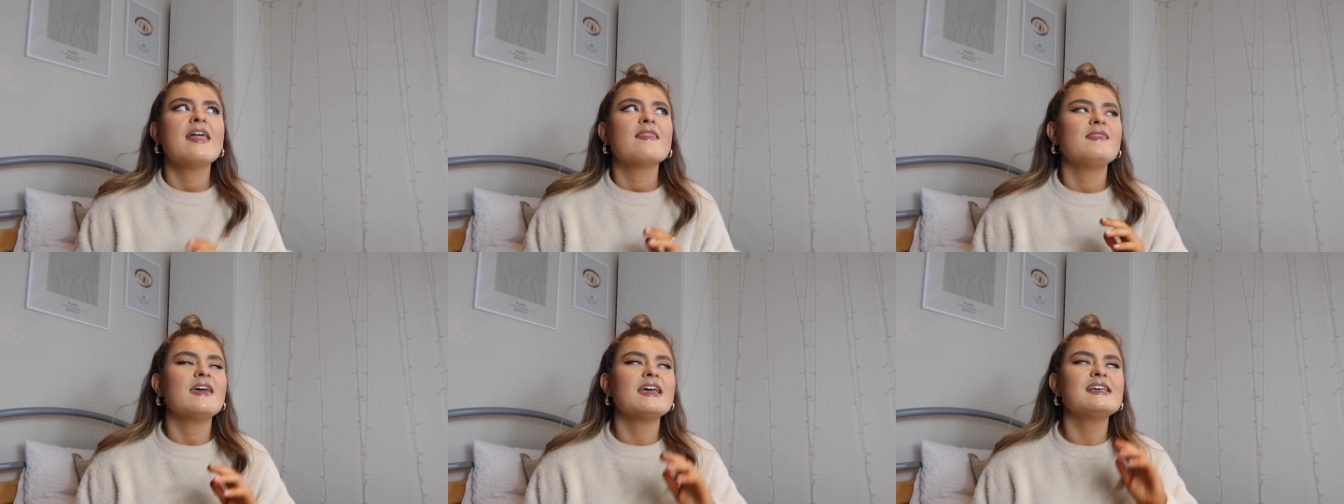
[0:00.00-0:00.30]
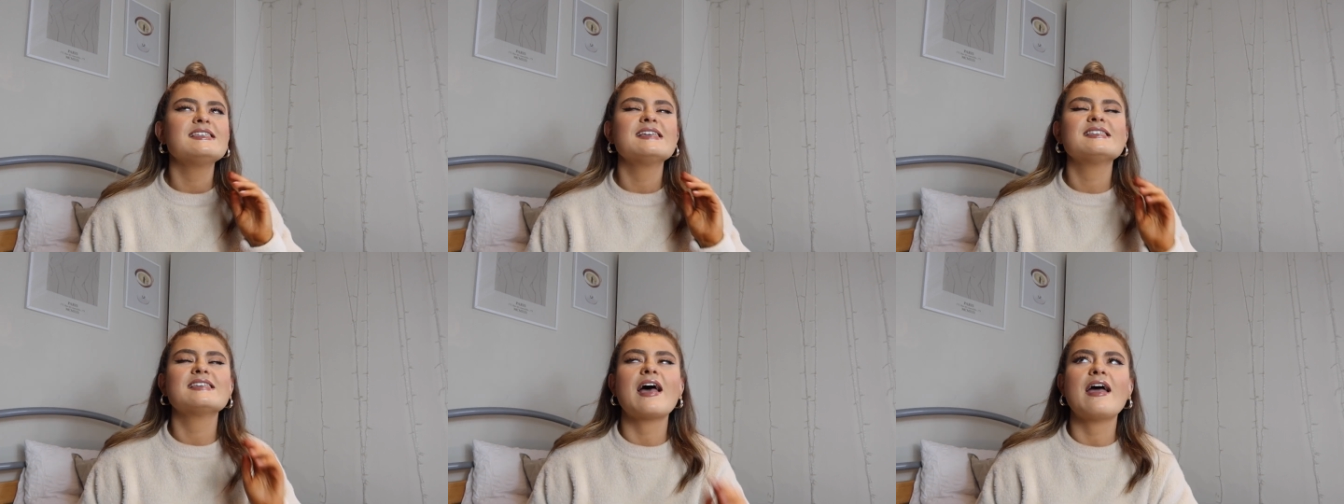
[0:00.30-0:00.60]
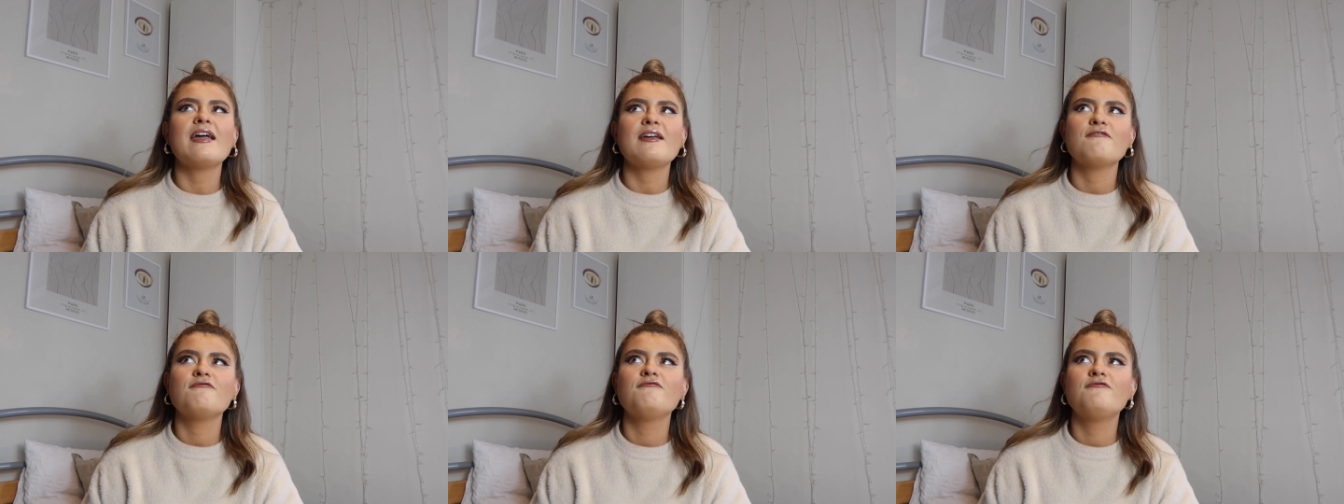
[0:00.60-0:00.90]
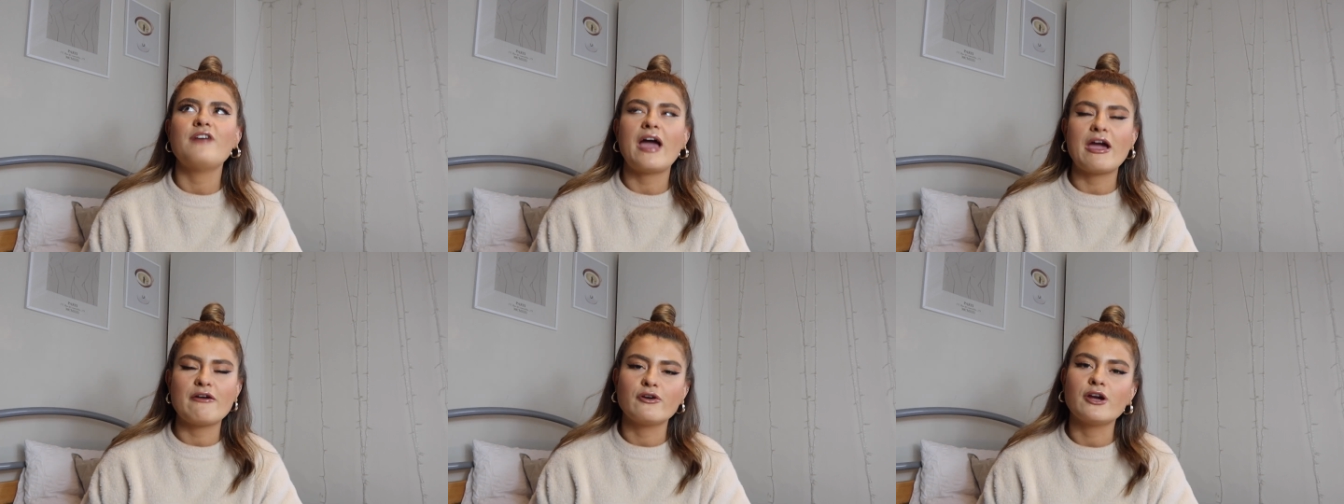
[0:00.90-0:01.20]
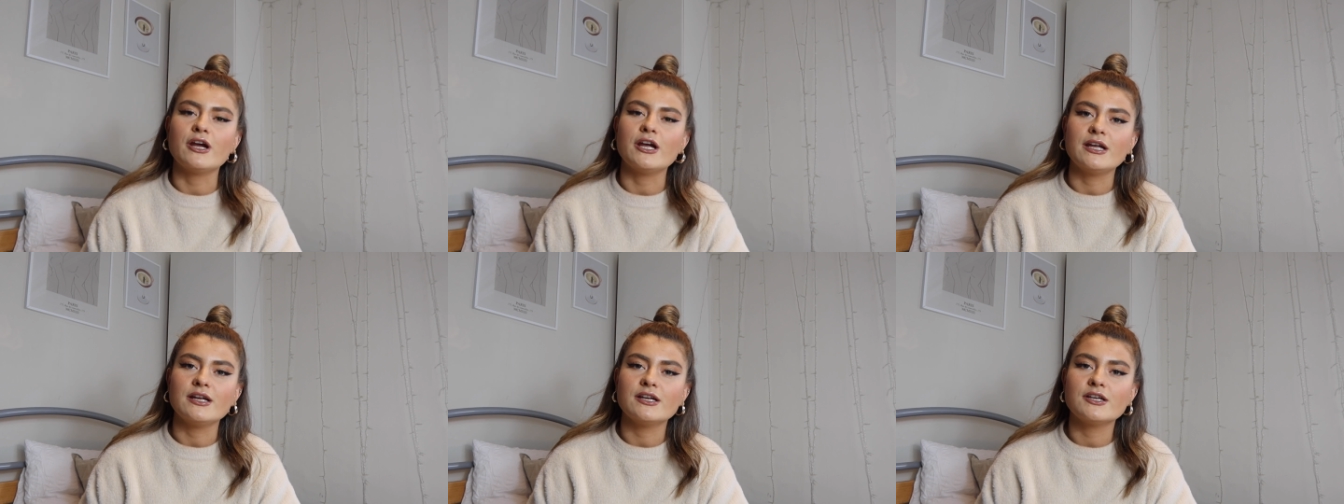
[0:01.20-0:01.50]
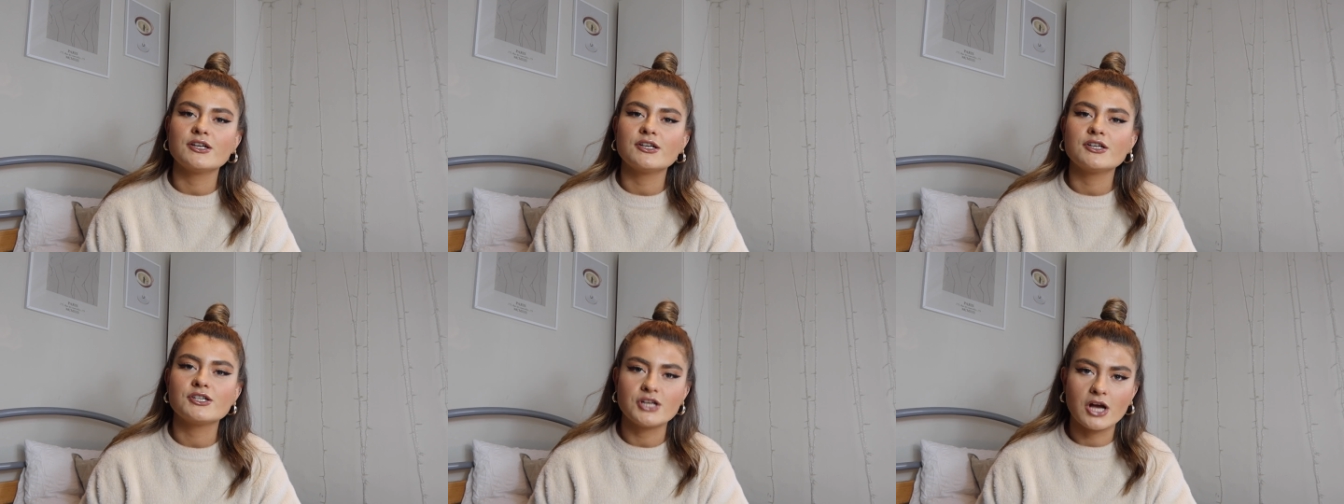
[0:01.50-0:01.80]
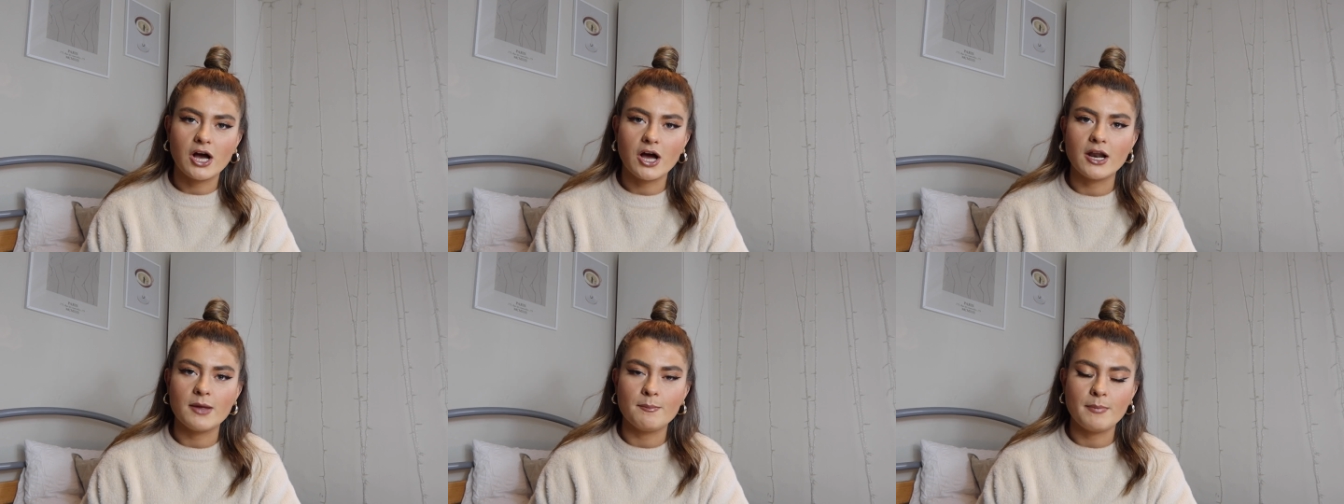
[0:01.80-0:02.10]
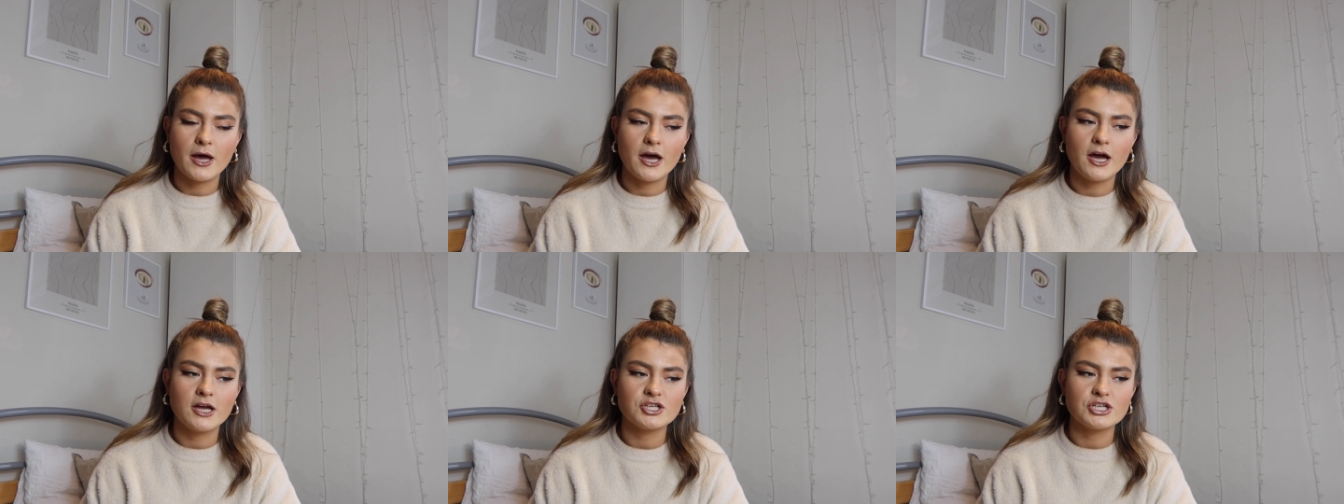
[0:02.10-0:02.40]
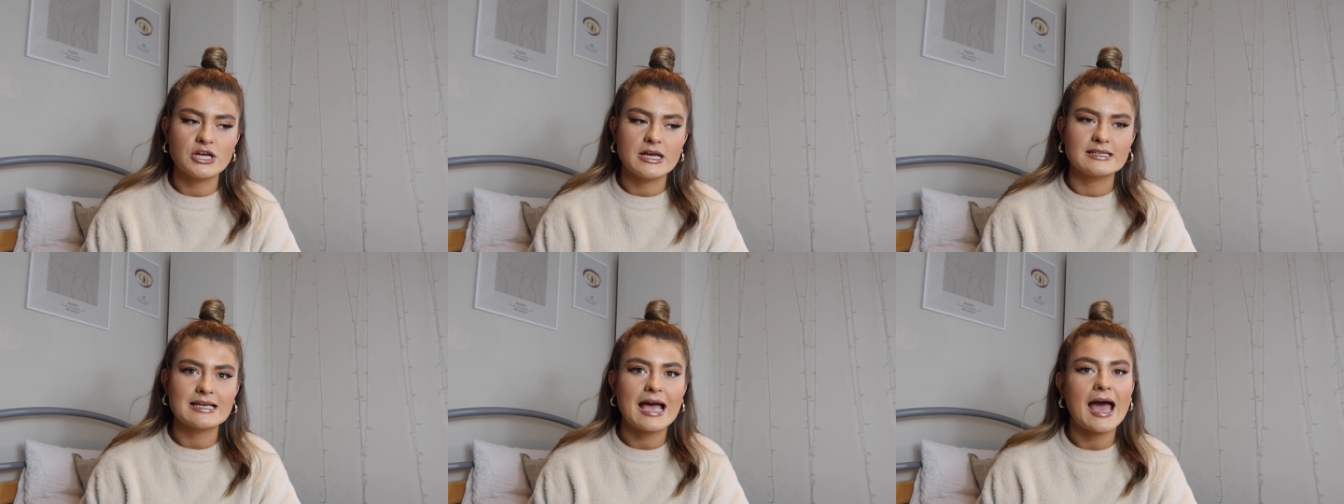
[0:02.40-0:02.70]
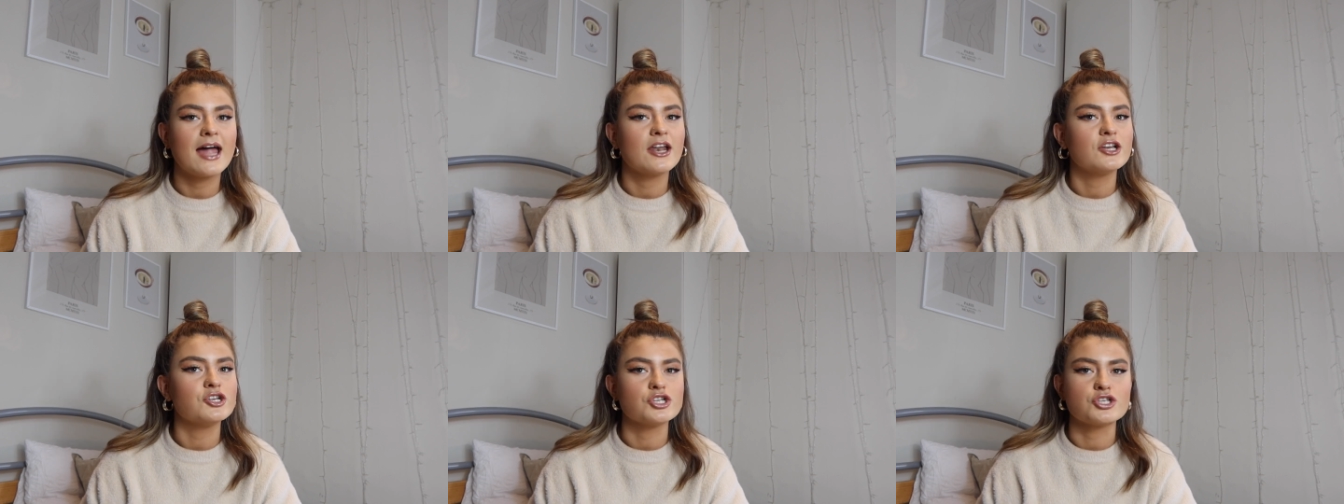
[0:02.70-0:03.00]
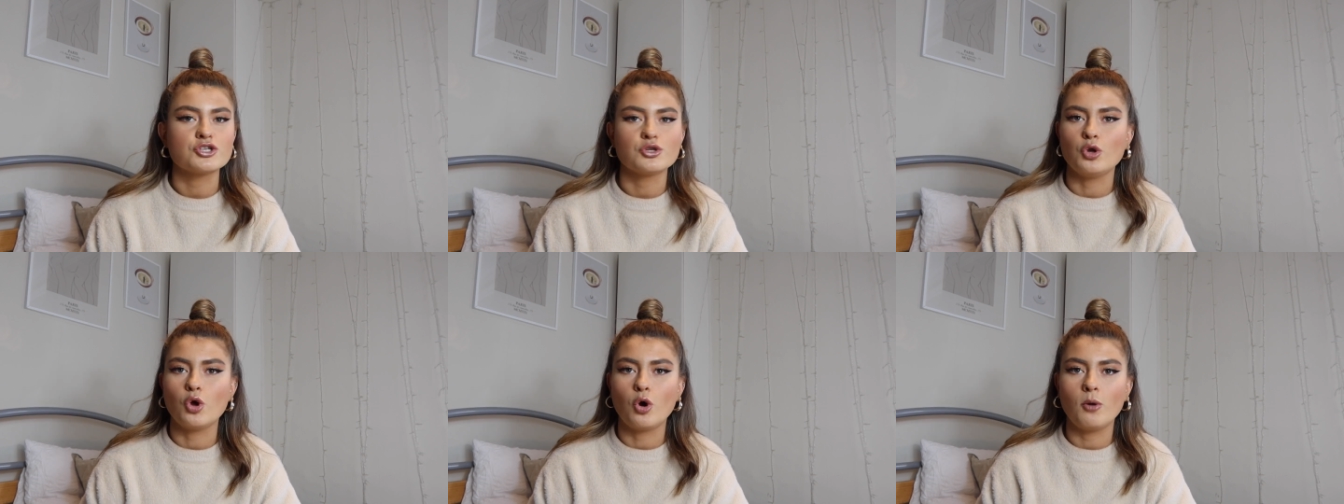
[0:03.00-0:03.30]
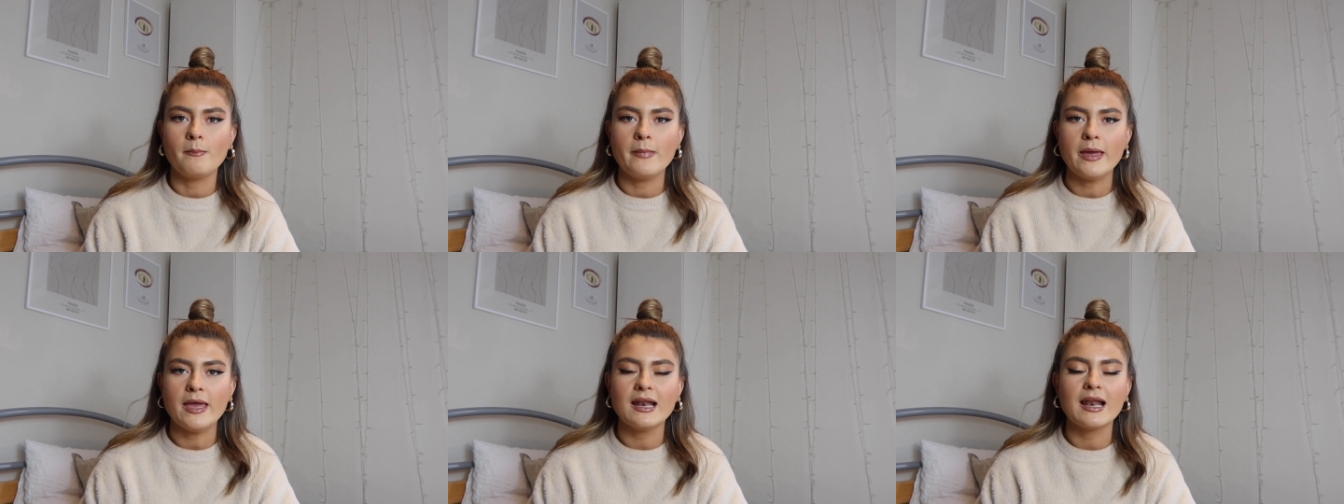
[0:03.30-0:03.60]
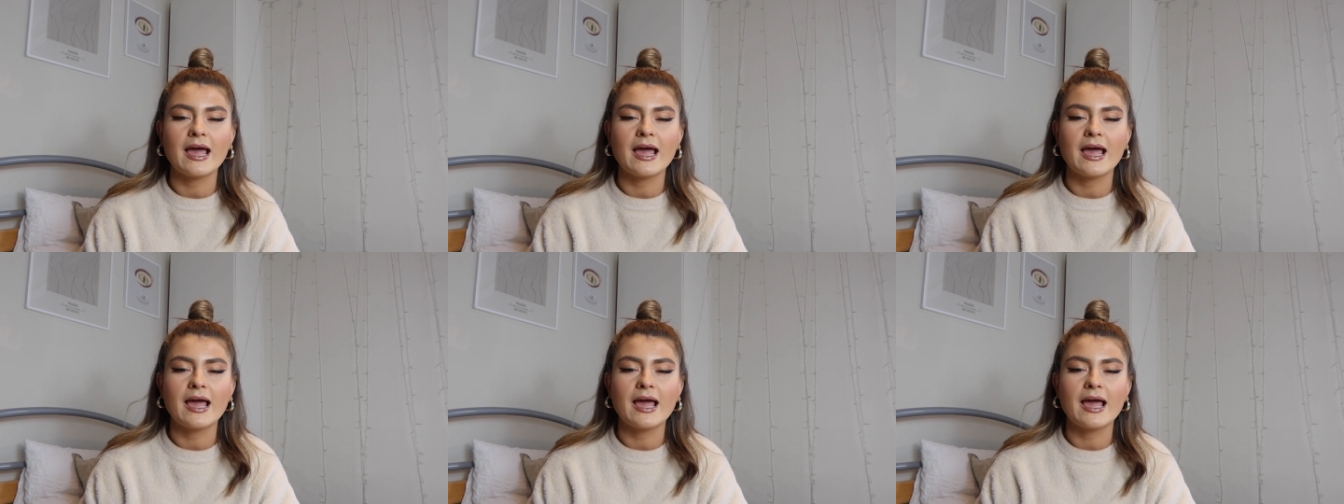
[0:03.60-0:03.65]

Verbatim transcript: This is a very Charlotte purchase and just not me,